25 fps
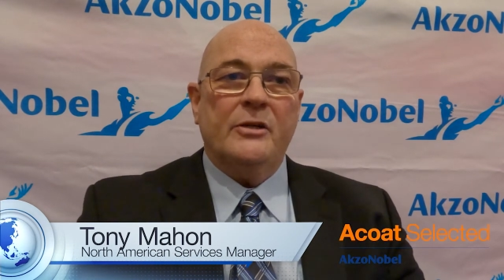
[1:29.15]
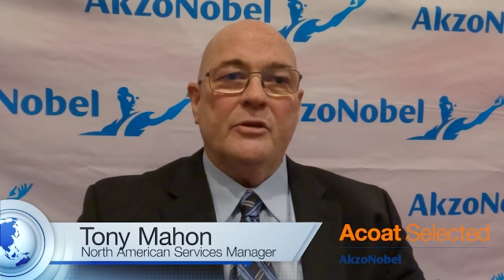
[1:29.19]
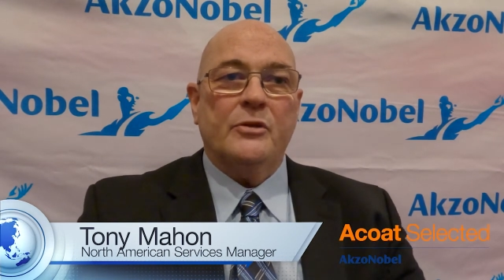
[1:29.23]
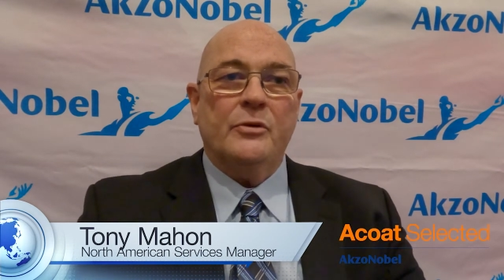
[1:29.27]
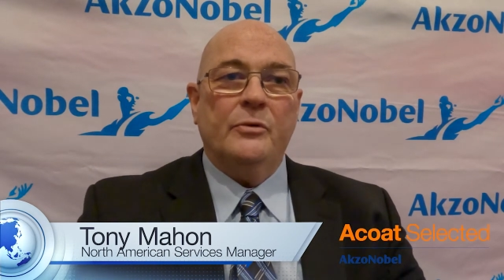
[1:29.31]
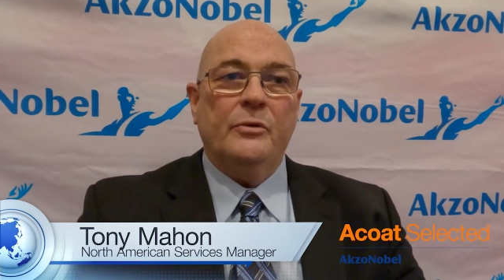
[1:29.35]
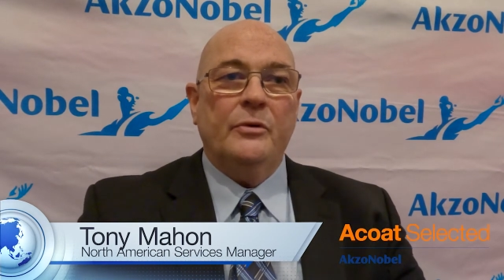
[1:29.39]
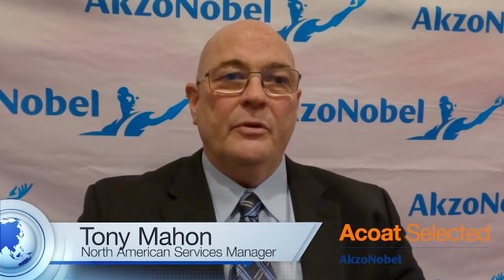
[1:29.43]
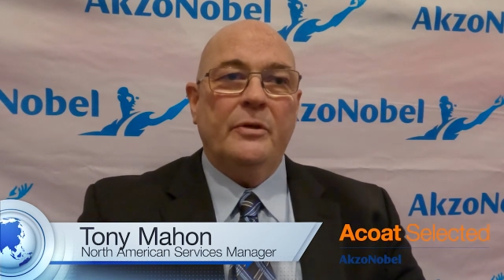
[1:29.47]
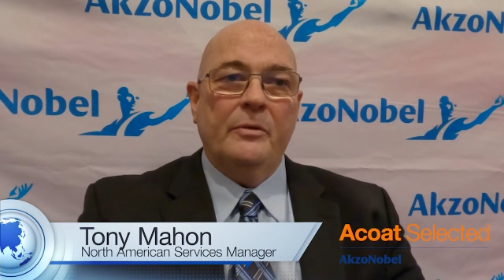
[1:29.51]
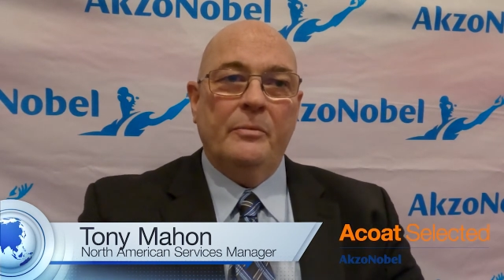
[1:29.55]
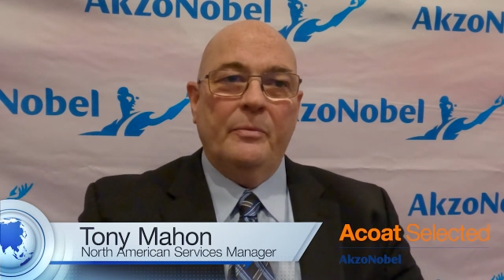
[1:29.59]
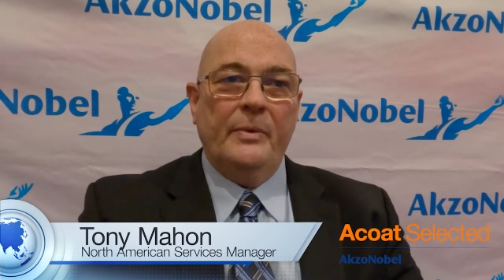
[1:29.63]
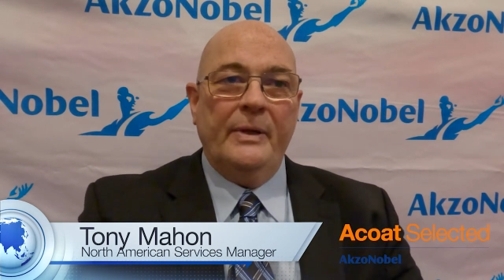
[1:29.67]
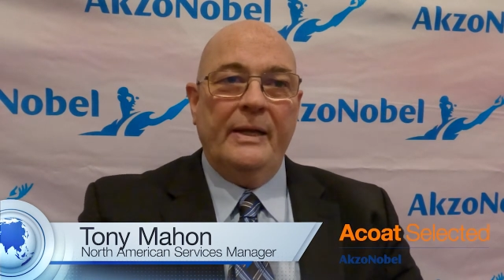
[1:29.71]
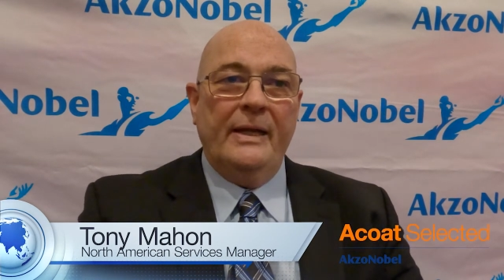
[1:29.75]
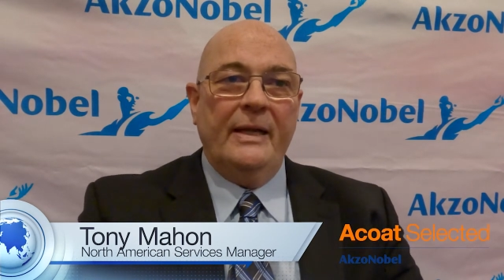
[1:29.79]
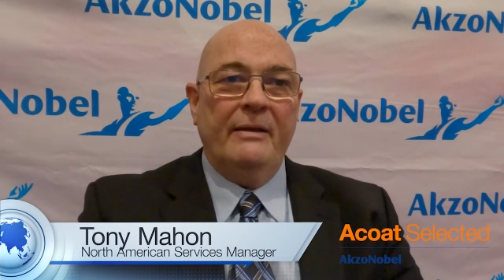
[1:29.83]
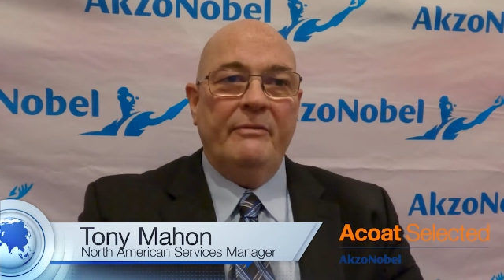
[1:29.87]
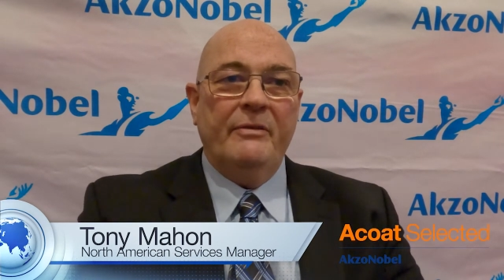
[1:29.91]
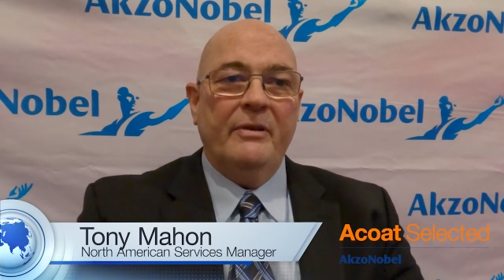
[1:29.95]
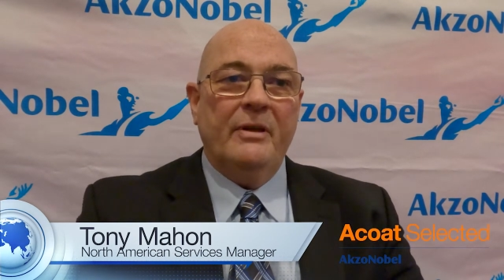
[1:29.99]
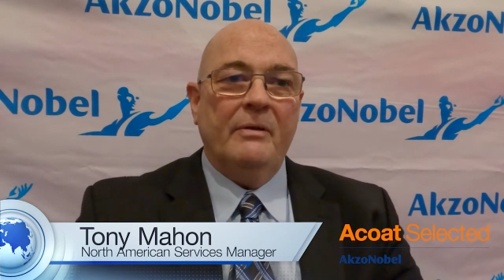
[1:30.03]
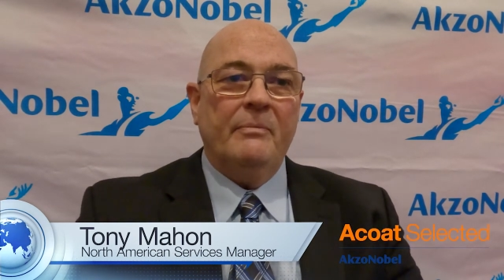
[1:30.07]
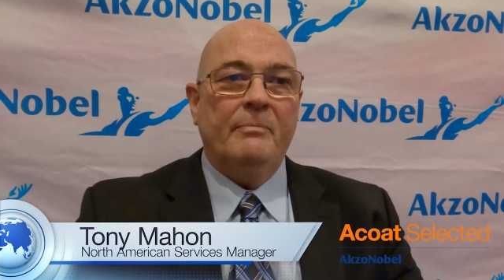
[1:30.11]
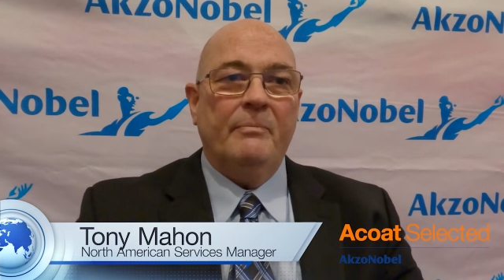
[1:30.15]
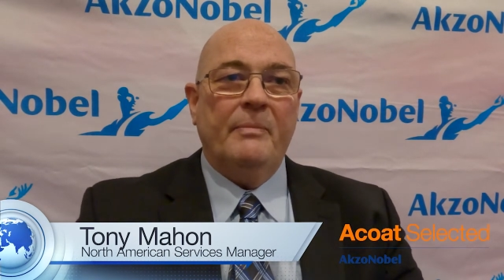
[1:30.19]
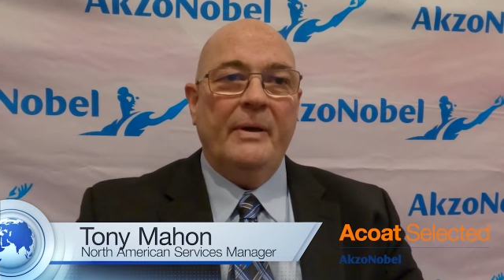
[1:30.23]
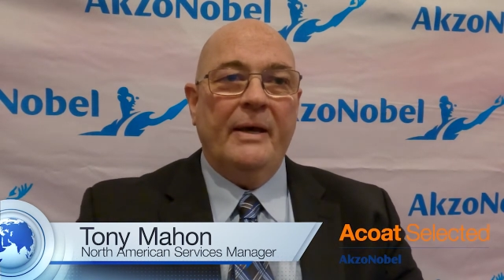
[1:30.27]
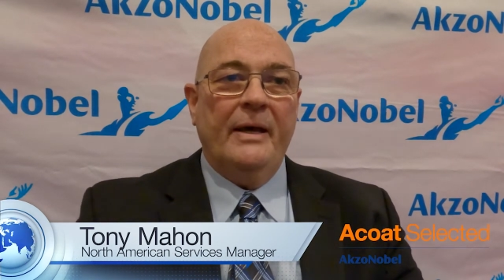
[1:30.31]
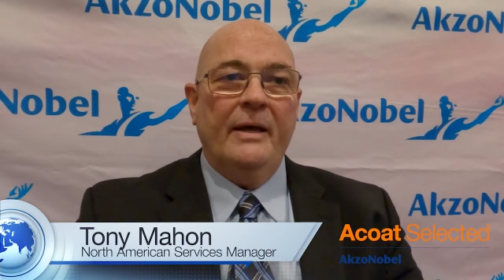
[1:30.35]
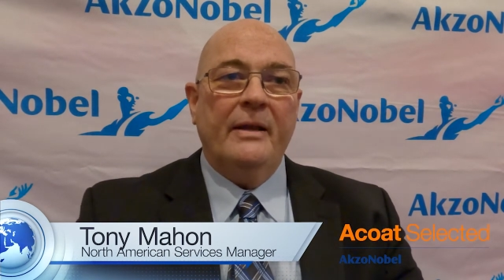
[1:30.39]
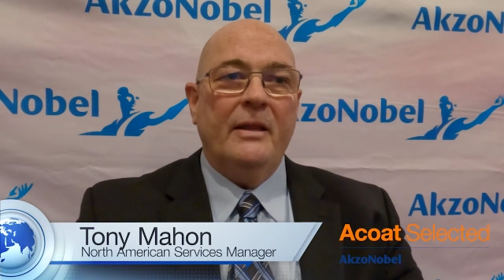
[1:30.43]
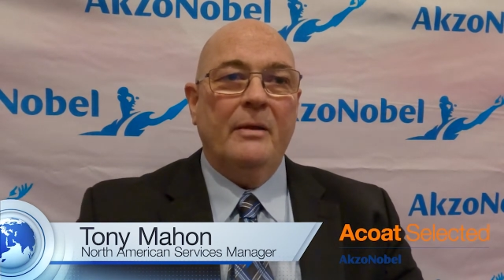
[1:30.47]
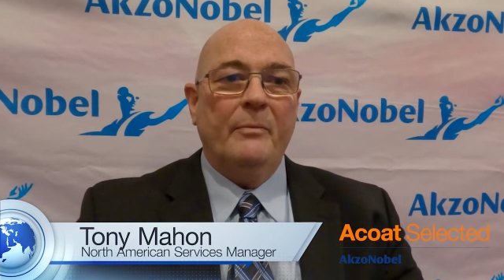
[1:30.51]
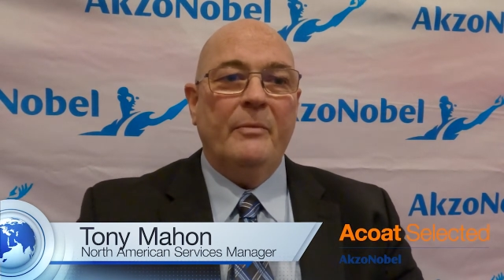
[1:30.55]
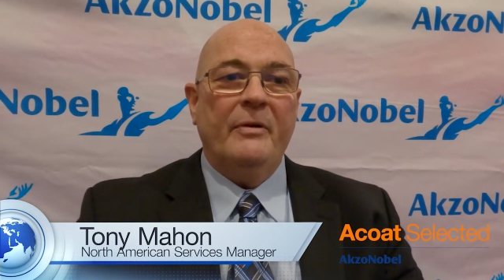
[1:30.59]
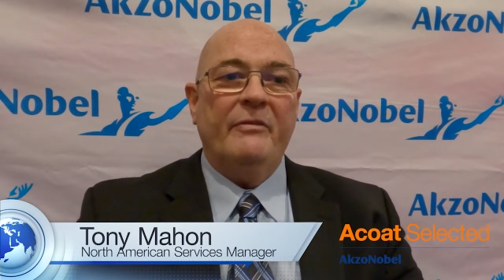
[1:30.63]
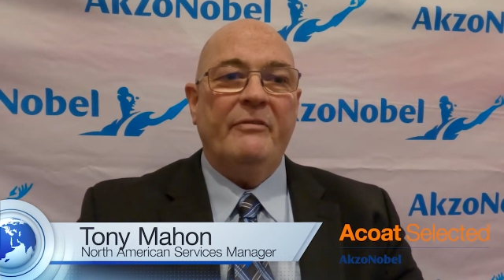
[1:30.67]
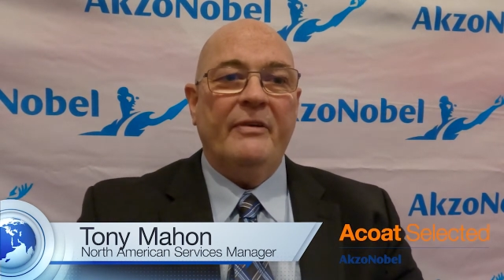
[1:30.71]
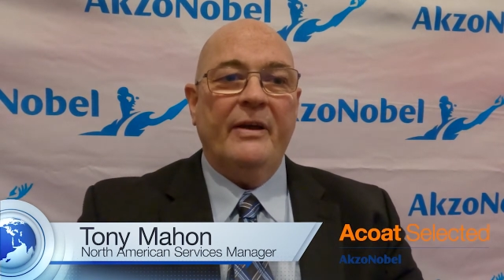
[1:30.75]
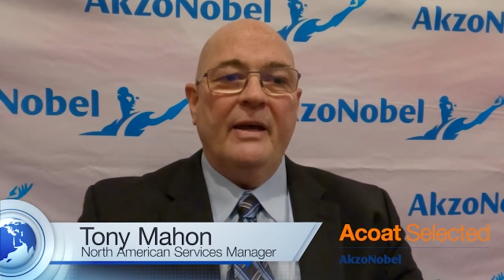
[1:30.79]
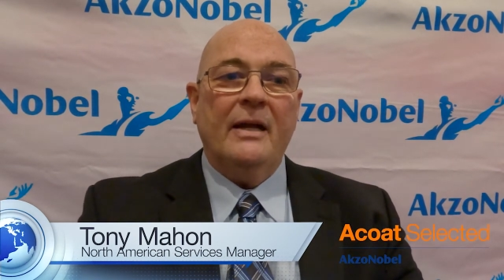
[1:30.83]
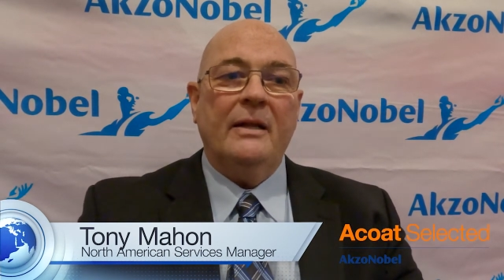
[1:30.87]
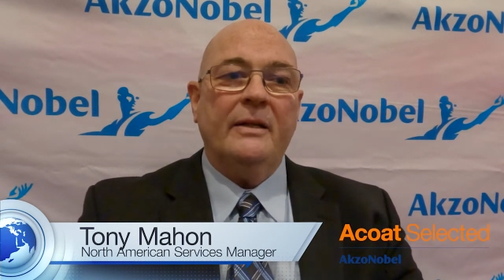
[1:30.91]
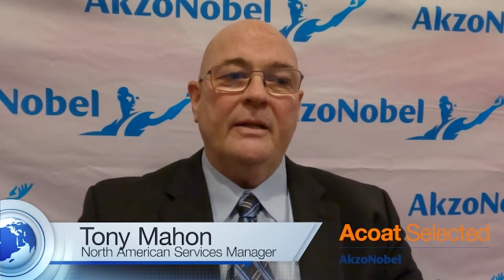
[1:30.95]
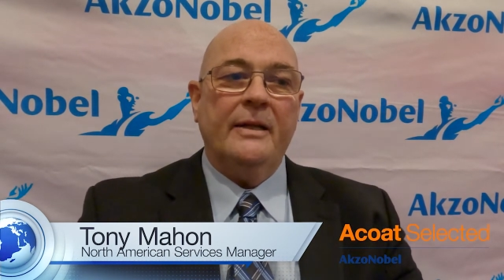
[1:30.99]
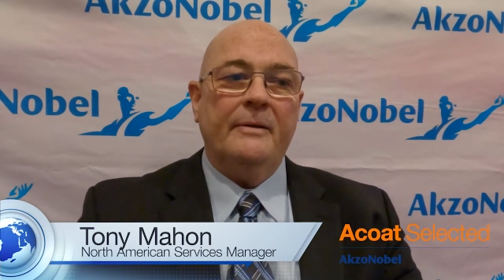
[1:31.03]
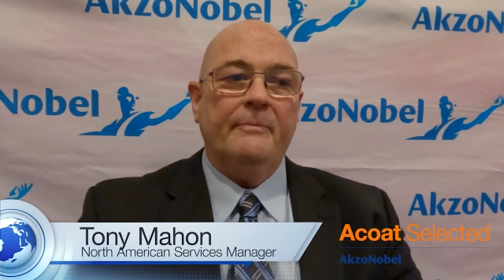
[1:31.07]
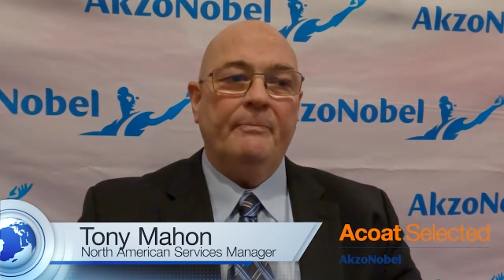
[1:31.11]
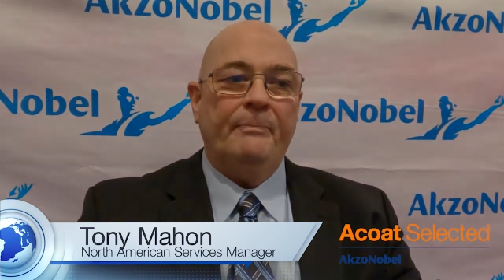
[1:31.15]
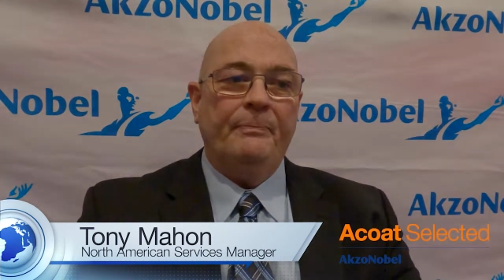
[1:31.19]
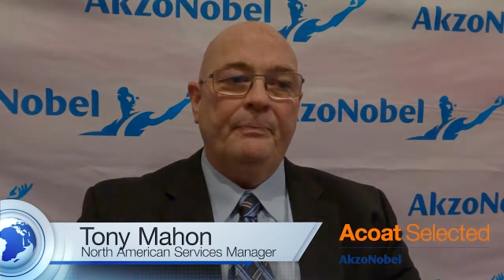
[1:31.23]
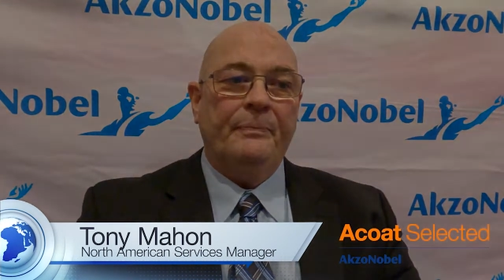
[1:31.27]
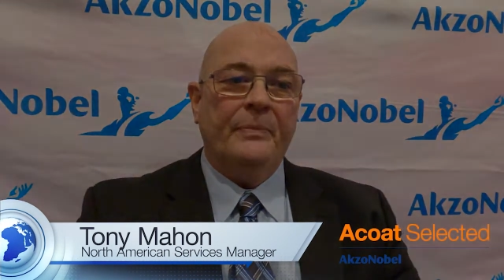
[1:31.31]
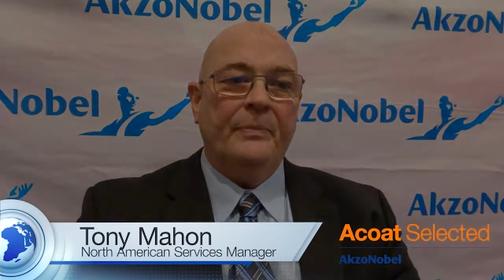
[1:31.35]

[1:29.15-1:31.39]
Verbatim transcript: sure that we leave it better than we found it.